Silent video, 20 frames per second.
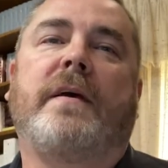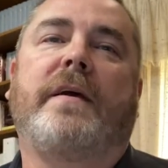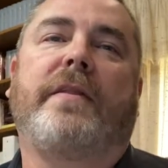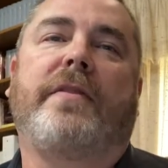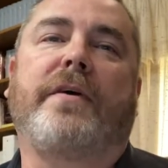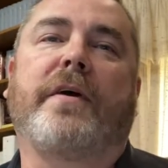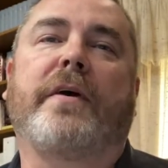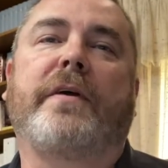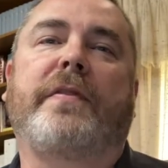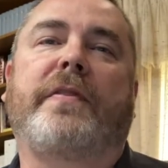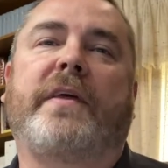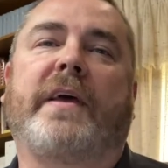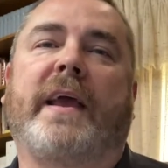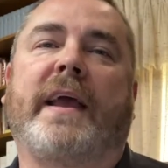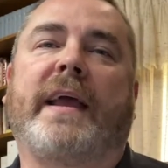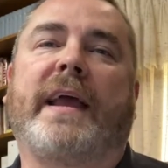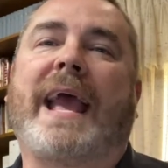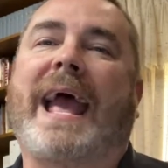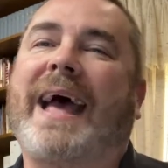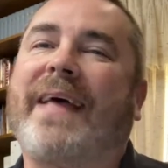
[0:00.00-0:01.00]
Third
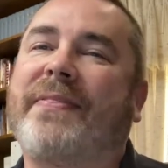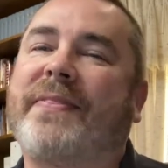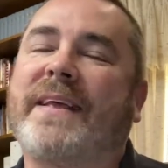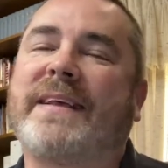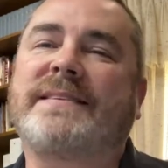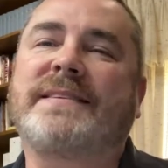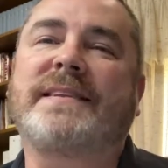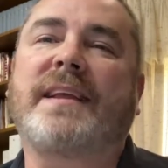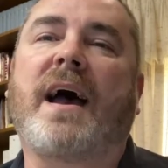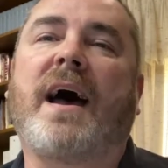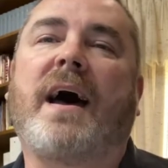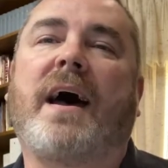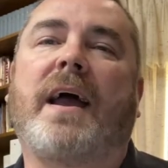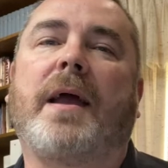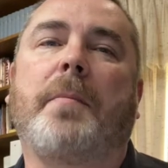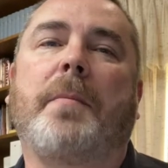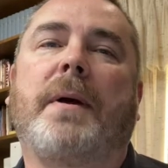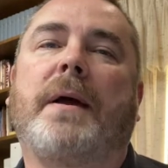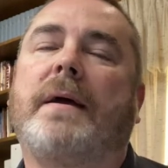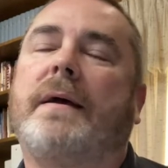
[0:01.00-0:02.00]
thing, at this
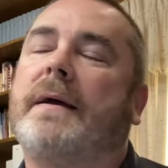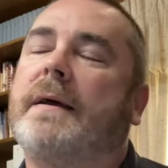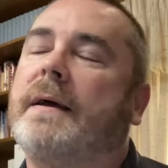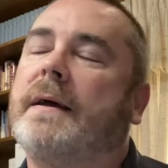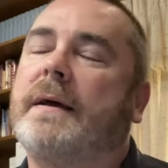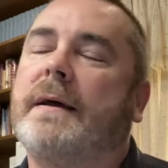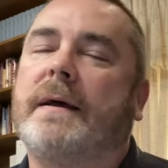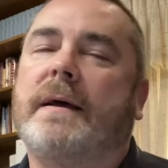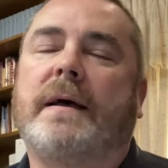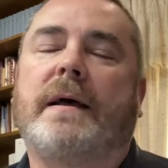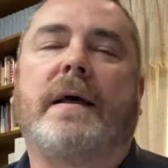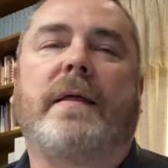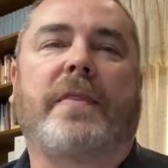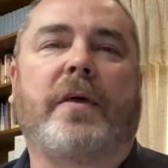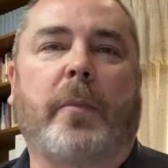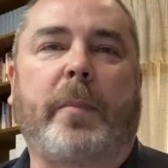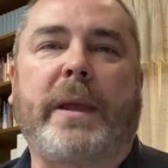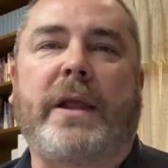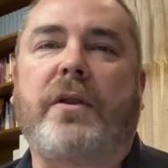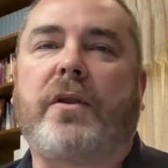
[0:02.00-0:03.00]
time,
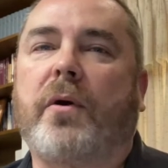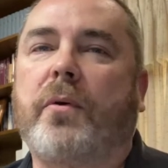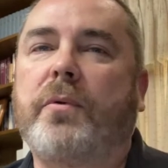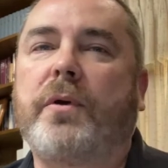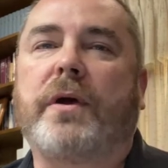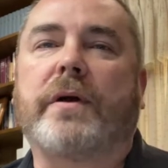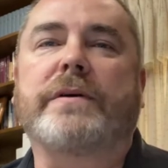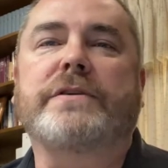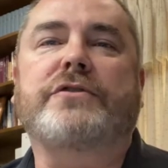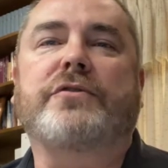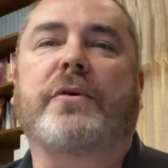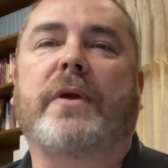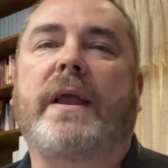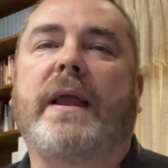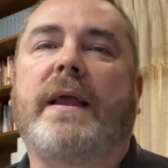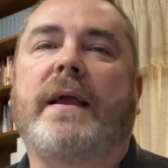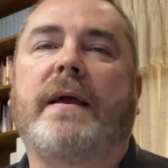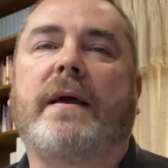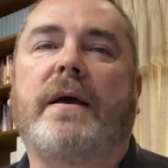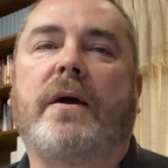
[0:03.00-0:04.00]
there'll be no
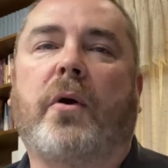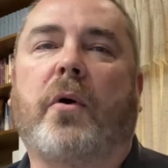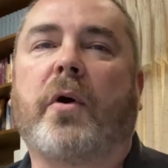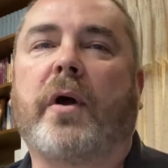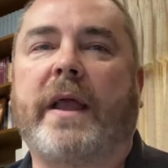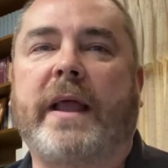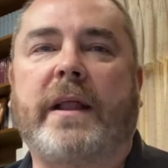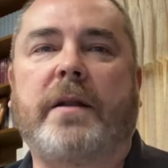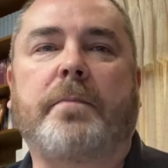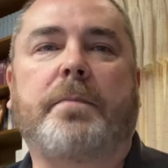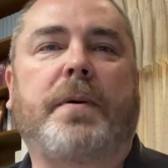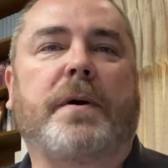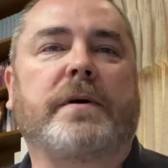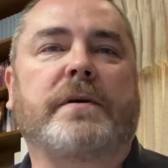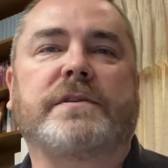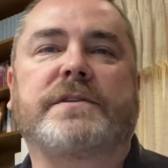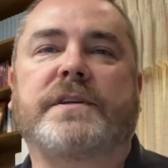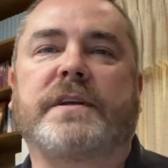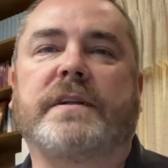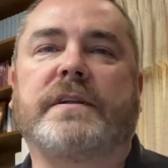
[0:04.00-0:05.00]
nursery or
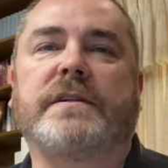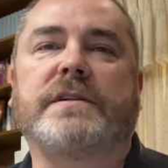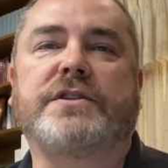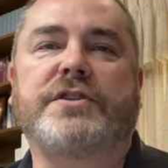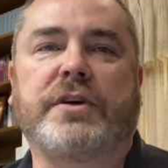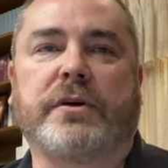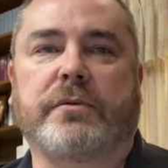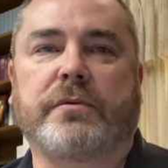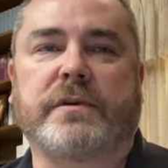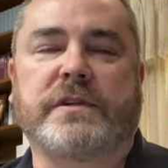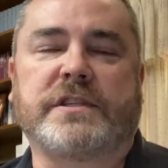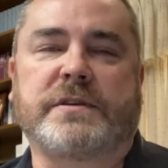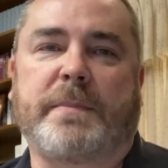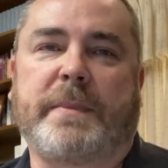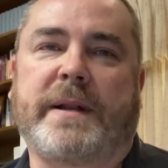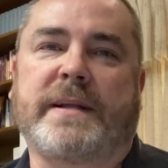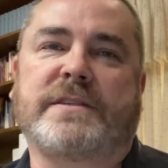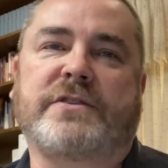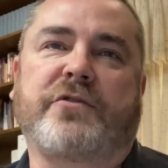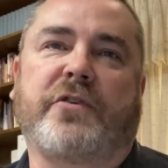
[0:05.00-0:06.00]
in-person children's
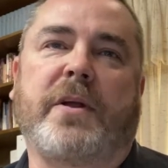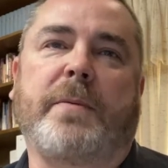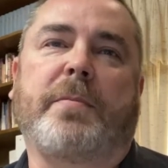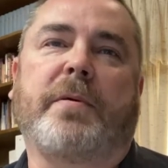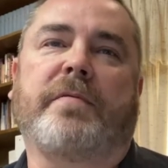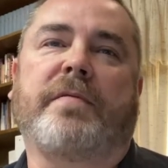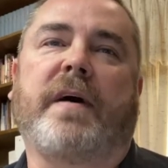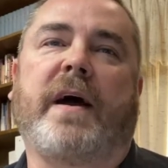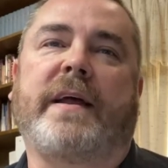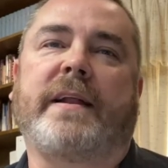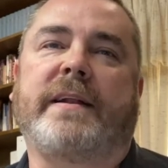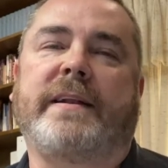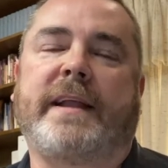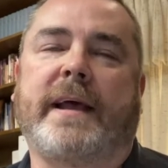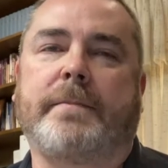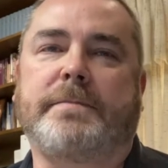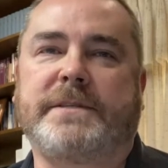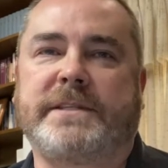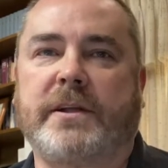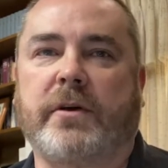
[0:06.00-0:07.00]
ministry provided.
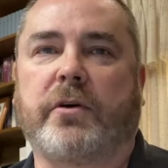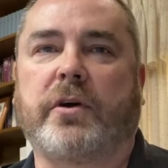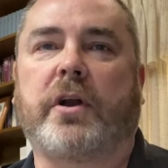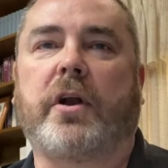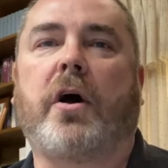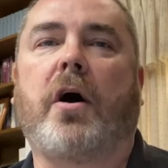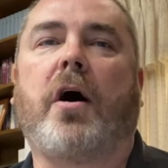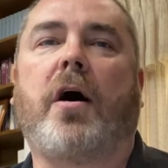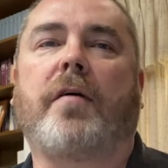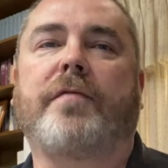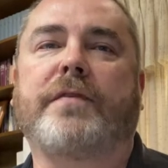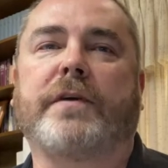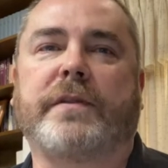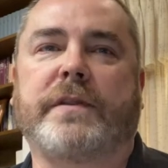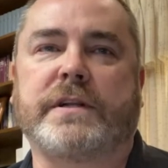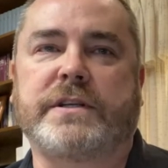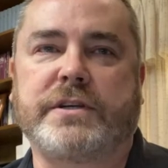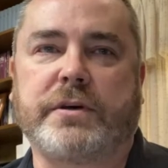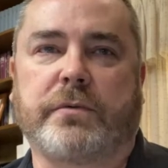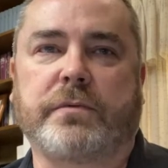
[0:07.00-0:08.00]
Deb's still going to offer
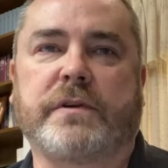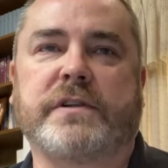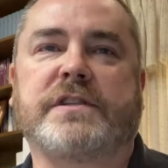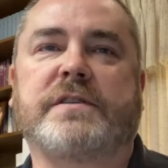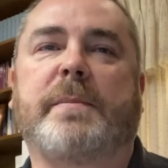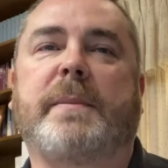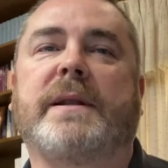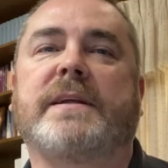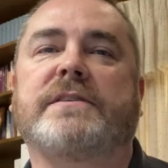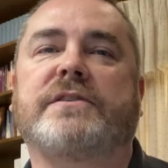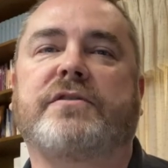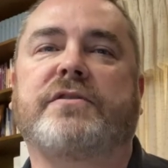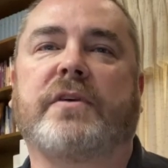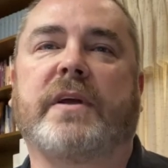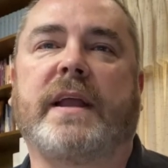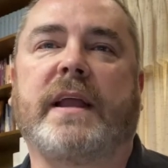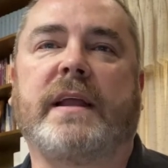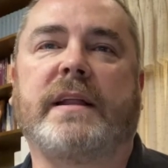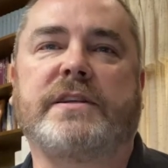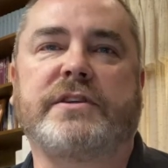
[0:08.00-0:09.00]
the children's
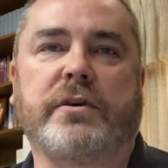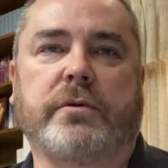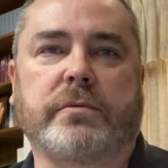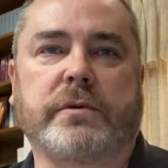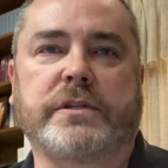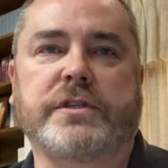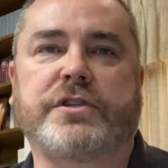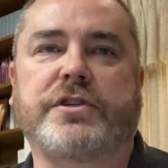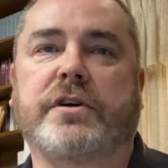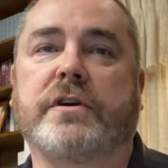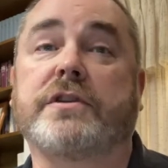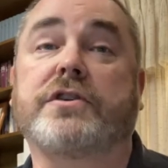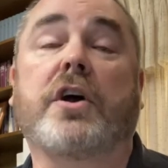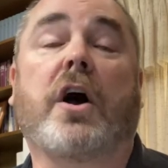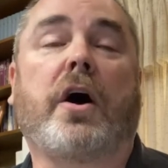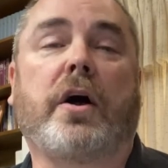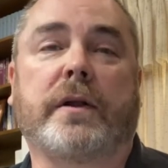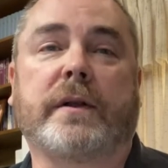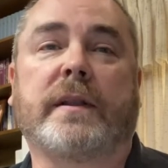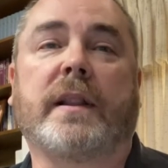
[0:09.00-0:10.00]
ministry, children's church
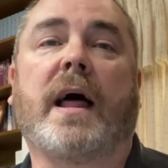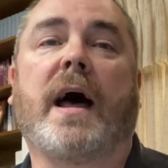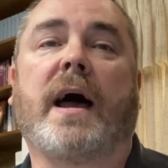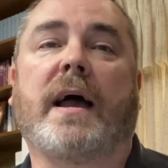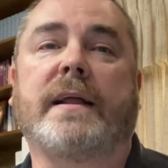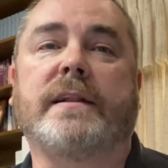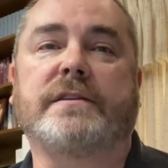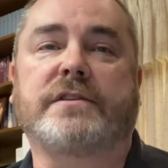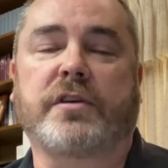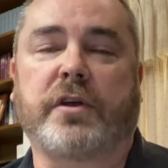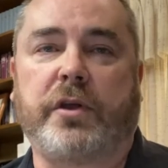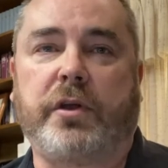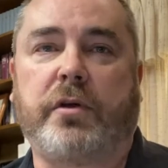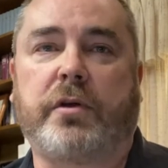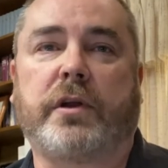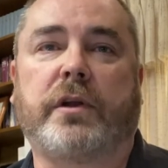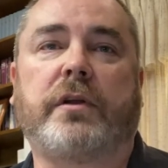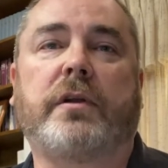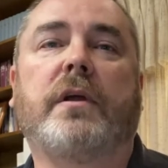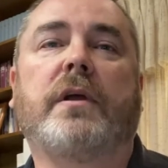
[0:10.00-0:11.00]
online, so you
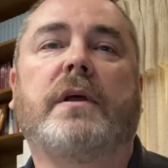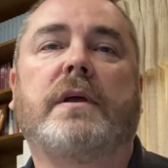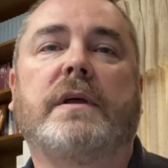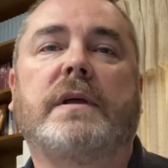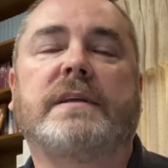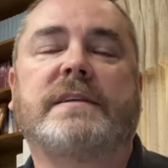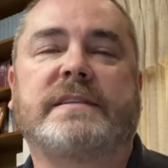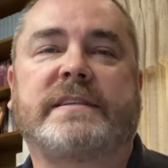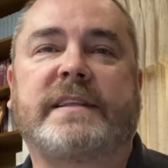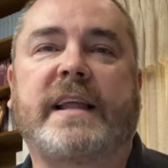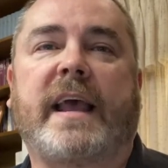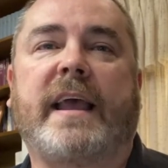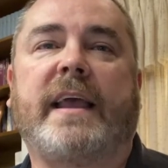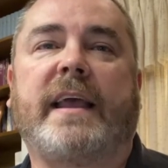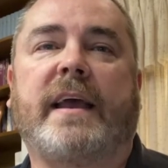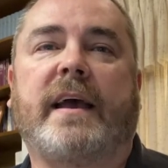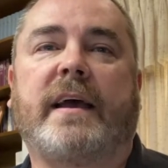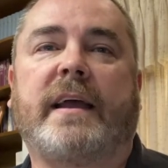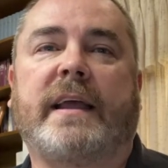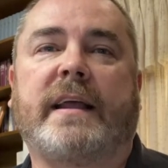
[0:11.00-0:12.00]
can stay
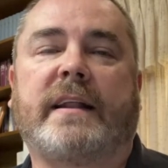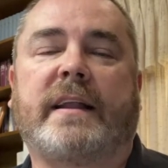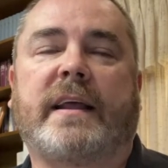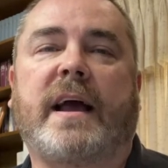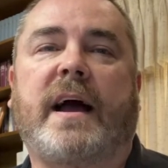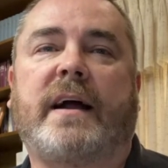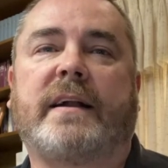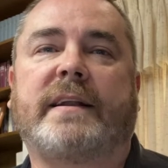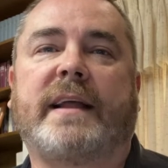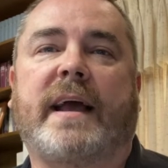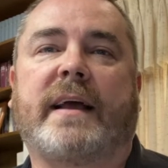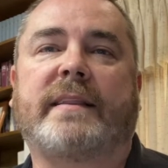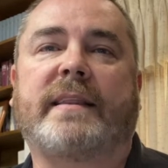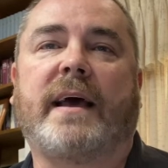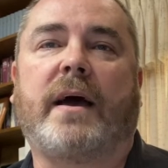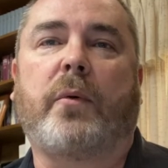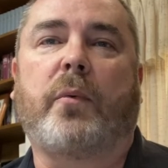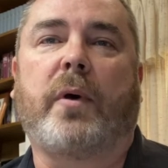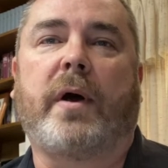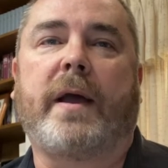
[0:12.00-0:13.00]
in contact
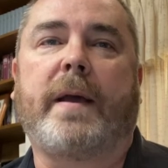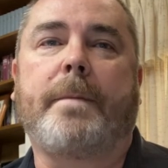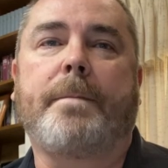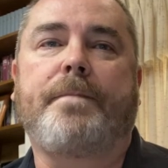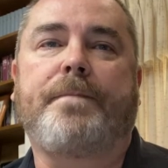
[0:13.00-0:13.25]
that way.